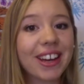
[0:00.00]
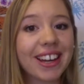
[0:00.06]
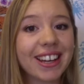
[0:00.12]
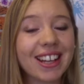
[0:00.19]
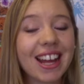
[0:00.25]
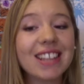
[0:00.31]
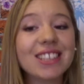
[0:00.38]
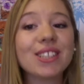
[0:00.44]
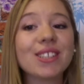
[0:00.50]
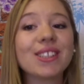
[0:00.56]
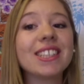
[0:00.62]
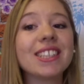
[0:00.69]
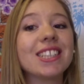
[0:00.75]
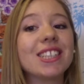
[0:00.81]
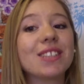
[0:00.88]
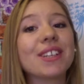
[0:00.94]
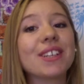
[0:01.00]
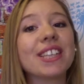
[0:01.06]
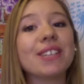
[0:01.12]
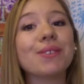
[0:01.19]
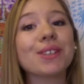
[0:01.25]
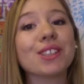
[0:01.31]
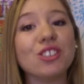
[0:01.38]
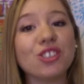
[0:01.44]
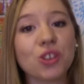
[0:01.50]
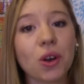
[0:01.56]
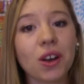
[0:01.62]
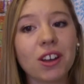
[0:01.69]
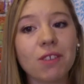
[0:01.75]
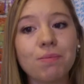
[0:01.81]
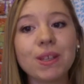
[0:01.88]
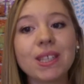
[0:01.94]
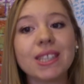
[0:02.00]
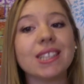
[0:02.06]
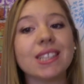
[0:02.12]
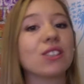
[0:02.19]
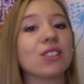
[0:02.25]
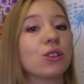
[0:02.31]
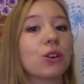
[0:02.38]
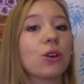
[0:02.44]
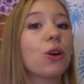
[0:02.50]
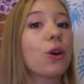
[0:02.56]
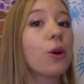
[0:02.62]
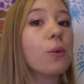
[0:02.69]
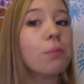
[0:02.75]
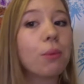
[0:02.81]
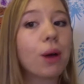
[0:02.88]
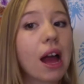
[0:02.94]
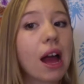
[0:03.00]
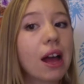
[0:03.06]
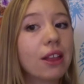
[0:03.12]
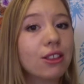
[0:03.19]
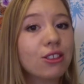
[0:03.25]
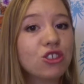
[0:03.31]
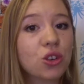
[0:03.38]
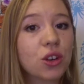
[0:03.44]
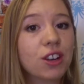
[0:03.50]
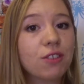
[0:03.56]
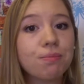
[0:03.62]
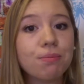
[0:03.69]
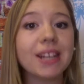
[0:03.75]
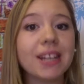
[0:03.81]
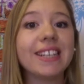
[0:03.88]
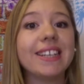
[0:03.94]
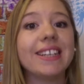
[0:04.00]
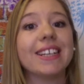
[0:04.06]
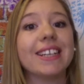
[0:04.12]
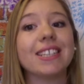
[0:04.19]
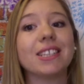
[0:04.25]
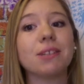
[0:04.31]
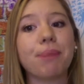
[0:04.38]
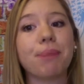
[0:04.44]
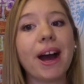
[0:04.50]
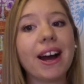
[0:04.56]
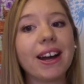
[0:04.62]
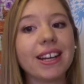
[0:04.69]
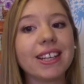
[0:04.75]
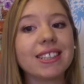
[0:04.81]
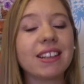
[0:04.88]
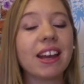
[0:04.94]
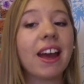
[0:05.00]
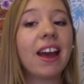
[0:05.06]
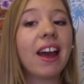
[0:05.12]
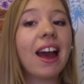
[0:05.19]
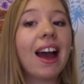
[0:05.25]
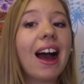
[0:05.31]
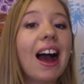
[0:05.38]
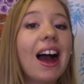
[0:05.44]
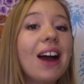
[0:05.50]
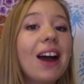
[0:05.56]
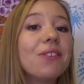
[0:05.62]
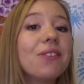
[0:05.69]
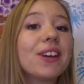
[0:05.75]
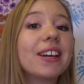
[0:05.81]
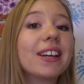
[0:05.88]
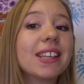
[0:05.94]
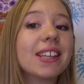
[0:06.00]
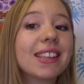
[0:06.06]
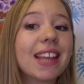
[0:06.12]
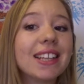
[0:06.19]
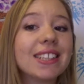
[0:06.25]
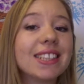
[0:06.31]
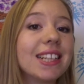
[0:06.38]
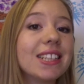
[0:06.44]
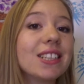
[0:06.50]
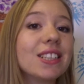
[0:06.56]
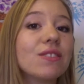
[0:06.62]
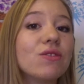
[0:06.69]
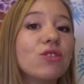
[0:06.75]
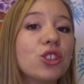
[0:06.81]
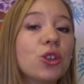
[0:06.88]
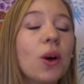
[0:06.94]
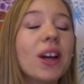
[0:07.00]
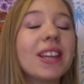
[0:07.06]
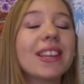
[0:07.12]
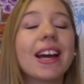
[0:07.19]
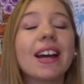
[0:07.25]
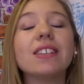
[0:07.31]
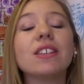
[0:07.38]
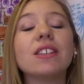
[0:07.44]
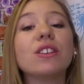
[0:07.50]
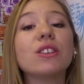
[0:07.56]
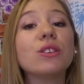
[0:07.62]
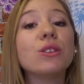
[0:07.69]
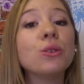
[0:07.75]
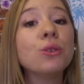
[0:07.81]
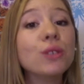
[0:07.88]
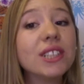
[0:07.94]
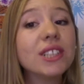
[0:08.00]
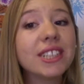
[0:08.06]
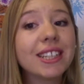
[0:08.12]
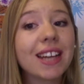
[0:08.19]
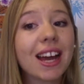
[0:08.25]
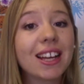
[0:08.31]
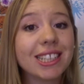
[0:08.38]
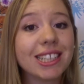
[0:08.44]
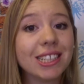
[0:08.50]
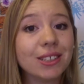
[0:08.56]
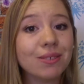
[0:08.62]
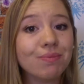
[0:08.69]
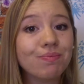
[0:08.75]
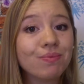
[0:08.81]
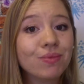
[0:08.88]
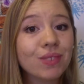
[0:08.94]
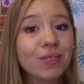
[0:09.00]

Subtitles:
And so this is really what the joy of business or the joy of money is about, is having that sense of joy, that enthusiasm